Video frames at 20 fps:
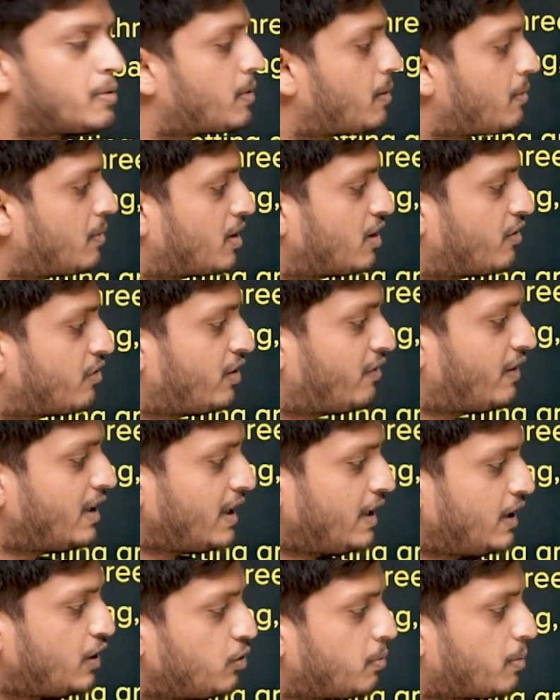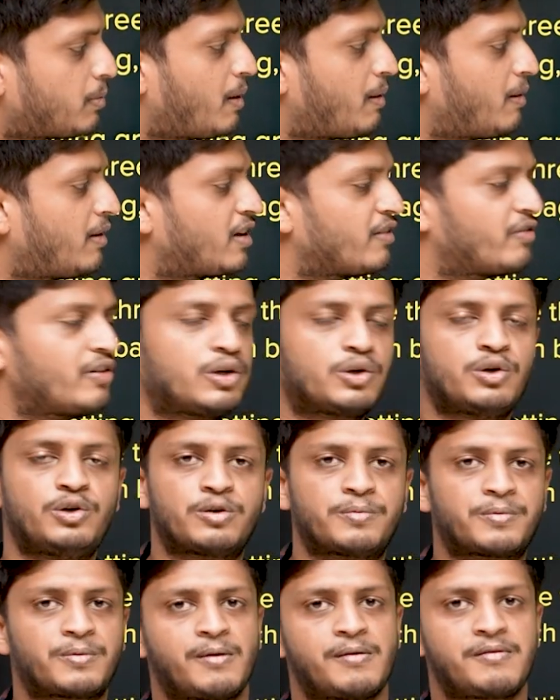Probability of E1 into probability of E2
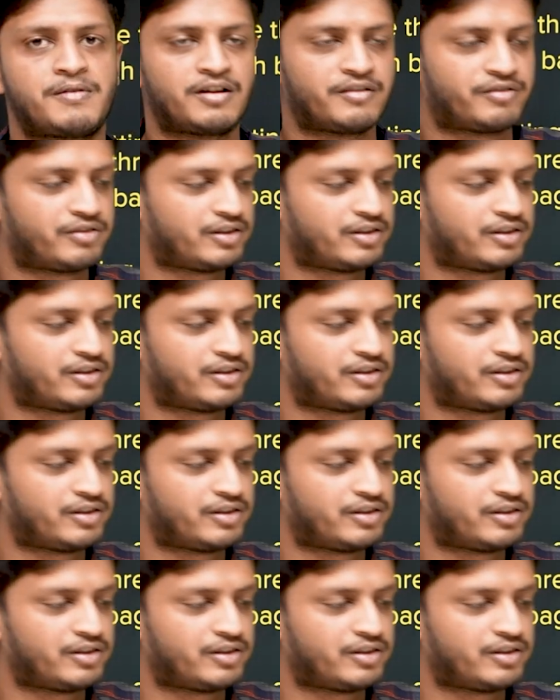into probability of